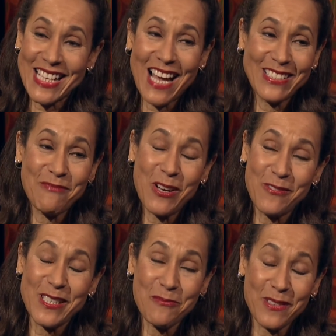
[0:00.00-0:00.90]
I am
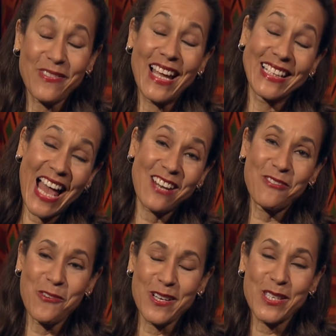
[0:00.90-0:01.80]
oversimplifying that,
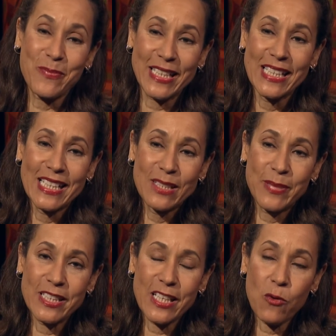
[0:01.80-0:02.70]
of course. But,
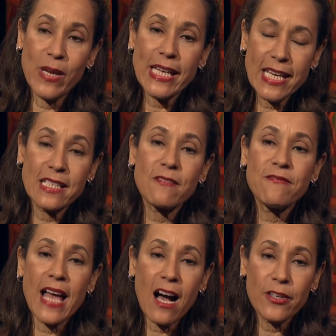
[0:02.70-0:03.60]
but, you know, we need to
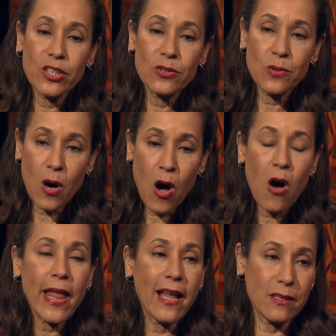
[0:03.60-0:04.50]
value
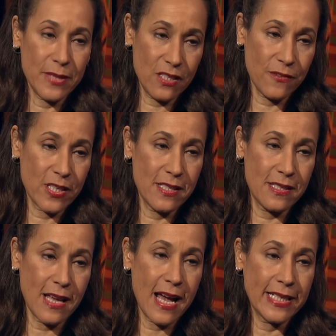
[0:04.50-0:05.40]
all elements of our
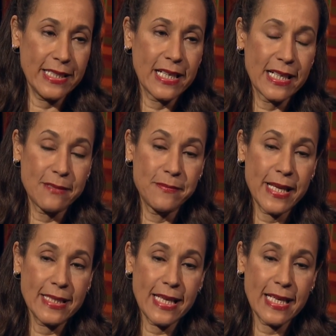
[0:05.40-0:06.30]
society. Um,
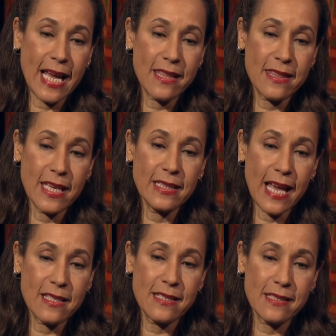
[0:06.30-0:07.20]
and, and I think
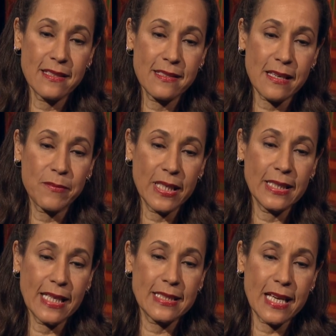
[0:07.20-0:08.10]
that's
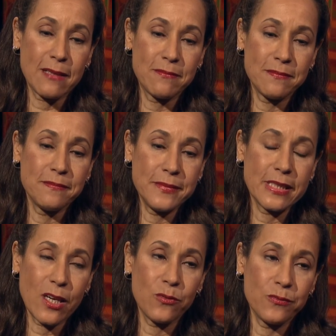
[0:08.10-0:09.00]
something that, um,
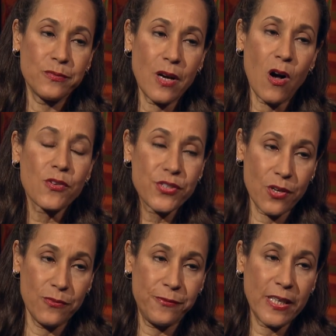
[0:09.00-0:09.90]
you know,
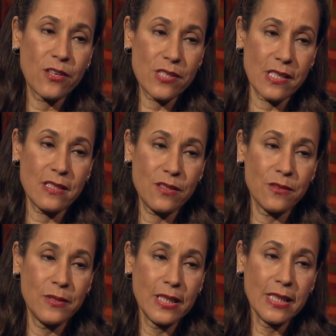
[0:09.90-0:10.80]
also figures
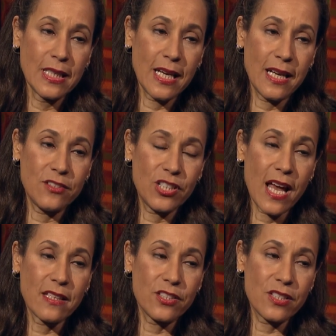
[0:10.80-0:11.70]
into uh,
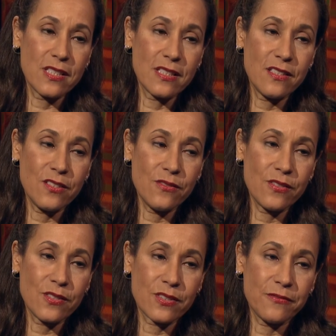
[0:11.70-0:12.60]
challenges that
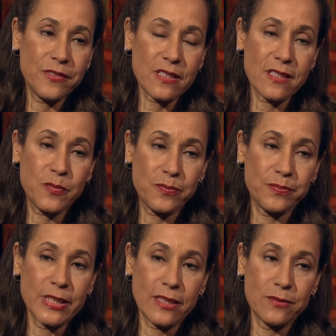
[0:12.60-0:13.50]
students sort of feel this
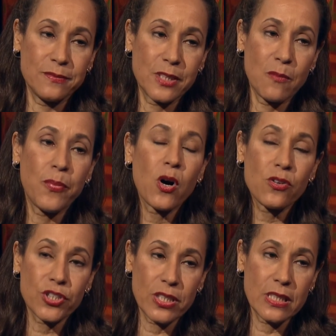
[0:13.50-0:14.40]
you know
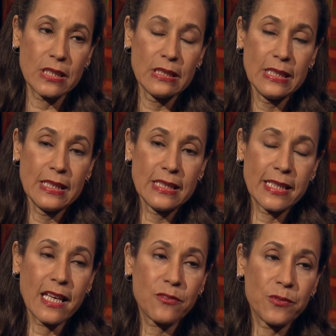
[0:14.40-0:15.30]
compulsion to to
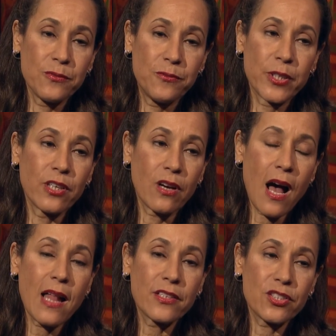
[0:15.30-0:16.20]
get through four-year
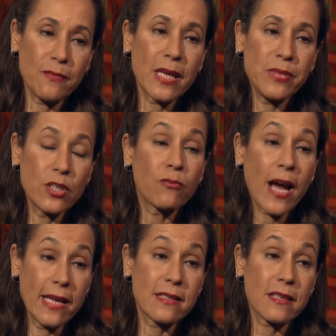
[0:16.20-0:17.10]
college and maybe you're
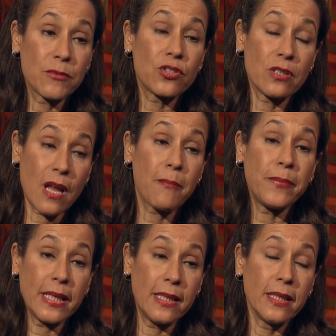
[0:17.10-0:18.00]
right some should not
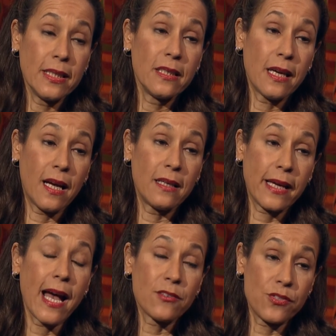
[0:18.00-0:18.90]
be uh,
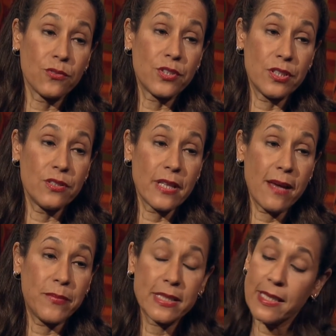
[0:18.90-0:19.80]
council to do
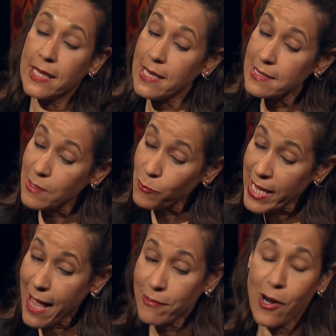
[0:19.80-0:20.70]
that. But the kids that
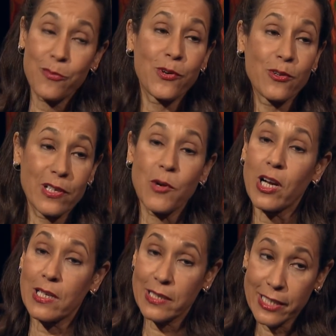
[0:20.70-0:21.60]
we have in our program
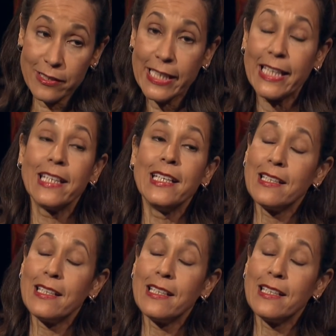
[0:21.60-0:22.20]
are clearly right.